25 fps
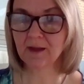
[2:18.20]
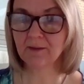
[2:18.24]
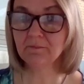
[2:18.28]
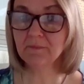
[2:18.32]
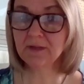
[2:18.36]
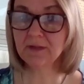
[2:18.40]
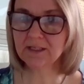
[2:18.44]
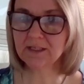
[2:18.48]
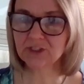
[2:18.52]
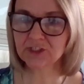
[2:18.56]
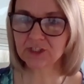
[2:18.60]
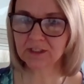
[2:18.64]

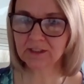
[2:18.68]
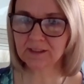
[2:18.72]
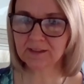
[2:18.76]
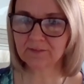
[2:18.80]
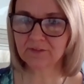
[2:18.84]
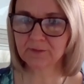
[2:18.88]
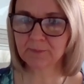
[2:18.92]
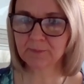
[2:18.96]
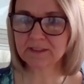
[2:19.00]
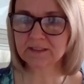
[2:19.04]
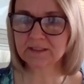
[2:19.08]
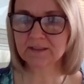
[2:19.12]
immediately
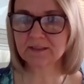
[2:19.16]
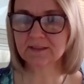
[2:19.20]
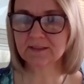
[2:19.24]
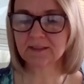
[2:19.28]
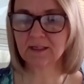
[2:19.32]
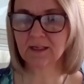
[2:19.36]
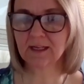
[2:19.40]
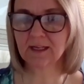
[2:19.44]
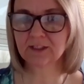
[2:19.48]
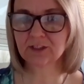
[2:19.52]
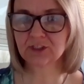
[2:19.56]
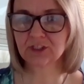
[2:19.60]
for
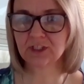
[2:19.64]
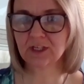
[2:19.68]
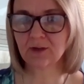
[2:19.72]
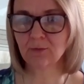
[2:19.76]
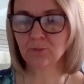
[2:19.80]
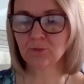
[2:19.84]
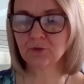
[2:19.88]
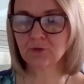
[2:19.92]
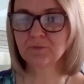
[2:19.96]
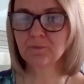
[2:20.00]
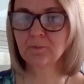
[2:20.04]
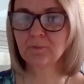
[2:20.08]
business last
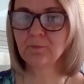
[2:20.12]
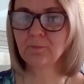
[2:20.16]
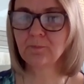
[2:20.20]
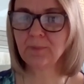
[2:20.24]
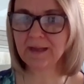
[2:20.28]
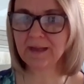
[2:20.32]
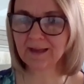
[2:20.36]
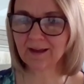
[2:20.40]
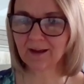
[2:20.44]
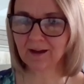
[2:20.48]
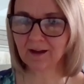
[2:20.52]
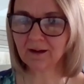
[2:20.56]
year was
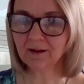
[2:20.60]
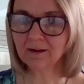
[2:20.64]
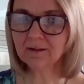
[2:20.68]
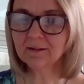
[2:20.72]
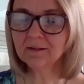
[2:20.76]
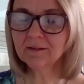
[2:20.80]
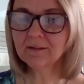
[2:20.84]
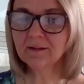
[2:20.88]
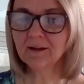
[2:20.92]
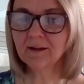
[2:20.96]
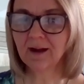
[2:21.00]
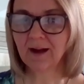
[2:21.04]
bigger.
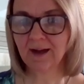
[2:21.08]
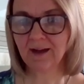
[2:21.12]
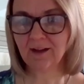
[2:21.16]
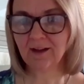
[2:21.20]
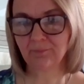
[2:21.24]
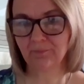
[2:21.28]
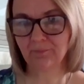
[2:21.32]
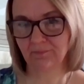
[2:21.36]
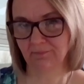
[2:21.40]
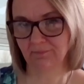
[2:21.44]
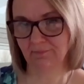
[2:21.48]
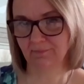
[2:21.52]

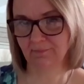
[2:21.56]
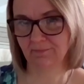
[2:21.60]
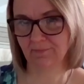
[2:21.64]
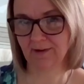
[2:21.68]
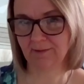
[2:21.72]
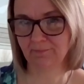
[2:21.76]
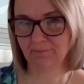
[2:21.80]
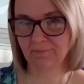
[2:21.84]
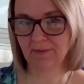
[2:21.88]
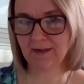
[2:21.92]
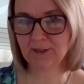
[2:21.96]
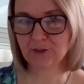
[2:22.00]

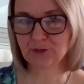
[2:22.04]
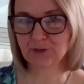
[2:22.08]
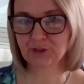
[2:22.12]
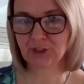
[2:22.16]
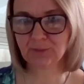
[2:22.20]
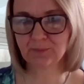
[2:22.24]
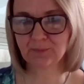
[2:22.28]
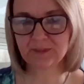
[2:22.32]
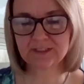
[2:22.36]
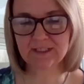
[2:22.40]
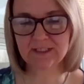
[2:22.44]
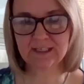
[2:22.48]
My
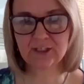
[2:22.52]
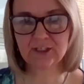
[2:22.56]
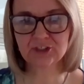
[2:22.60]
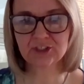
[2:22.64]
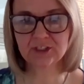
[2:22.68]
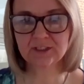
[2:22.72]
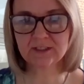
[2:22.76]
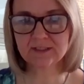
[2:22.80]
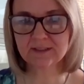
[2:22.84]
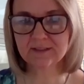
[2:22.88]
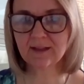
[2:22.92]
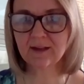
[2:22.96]

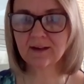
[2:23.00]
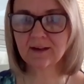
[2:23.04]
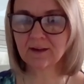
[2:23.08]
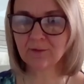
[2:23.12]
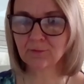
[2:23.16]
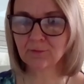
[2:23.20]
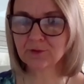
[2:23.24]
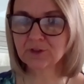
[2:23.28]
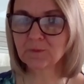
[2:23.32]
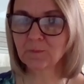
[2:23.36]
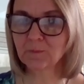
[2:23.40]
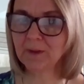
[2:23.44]
interpretation is that
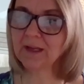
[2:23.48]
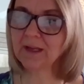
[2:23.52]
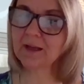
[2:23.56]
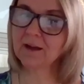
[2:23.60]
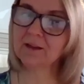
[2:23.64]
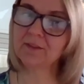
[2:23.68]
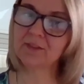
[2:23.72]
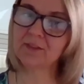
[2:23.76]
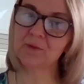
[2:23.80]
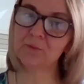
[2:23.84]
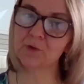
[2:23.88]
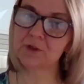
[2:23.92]
it was
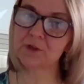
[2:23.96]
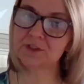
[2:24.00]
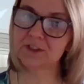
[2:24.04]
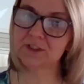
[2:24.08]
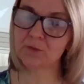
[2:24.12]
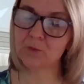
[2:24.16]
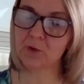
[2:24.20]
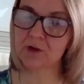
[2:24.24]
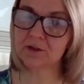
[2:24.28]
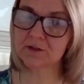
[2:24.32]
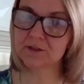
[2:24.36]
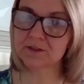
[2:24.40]
bigger than what
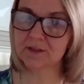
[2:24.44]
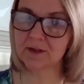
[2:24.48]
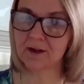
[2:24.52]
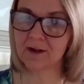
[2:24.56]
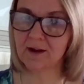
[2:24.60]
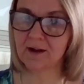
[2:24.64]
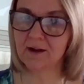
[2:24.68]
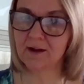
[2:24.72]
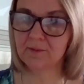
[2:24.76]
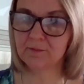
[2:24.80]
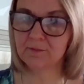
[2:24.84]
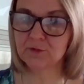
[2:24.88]
it was
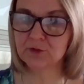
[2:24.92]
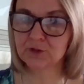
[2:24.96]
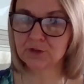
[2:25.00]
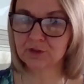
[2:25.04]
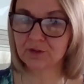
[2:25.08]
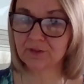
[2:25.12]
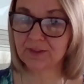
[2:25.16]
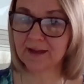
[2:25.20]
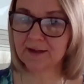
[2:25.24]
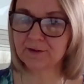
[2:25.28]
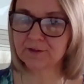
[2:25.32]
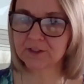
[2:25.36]

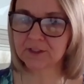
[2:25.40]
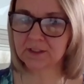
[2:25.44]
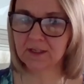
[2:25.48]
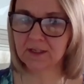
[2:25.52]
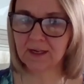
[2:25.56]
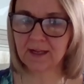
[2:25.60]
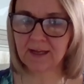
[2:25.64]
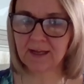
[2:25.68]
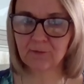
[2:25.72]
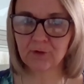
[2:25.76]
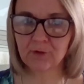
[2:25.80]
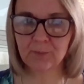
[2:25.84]

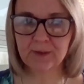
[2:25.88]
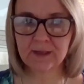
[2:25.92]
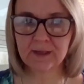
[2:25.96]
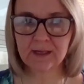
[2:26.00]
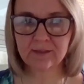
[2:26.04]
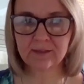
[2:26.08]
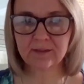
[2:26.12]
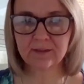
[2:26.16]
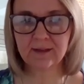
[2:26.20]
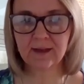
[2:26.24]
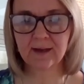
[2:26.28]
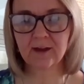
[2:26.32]
2008 when we
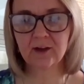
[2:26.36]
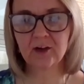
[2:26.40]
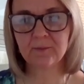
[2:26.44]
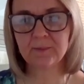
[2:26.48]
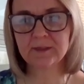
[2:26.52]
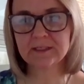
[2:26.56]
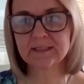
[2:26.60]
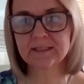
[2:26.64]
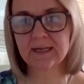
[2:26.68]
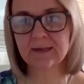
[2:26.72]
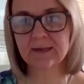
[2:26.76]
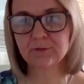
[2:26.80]
had the
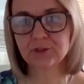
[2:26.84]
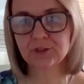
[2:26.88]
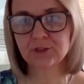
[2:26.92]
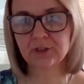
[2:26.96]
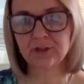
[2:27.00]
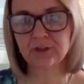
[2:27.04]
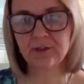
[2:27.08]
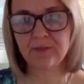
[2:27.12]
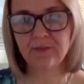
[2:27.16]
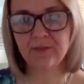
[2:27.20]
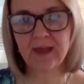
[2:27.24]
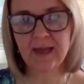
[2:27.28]
economic
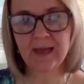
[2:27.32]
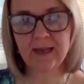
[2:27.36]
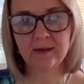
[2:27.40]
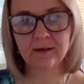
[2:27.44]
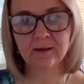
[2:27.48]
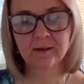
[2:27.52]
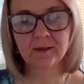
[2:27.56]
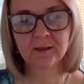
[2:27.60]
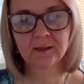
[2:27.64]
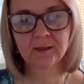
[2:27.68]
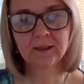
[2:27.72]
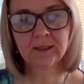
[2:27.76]
downturn
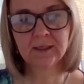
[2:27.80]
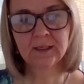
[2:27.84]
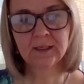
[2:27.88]
then.